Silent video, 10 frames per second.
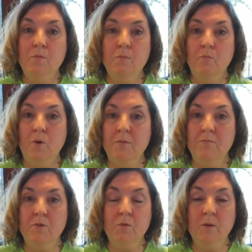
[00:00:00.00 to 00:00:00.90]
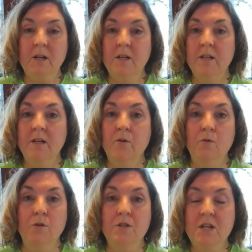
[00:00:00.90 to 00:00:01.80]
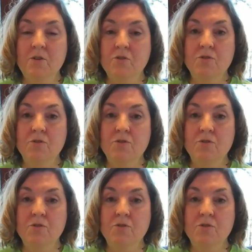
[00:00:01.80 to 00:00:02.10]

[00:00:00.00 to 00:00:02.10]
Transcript: what curricula or teacher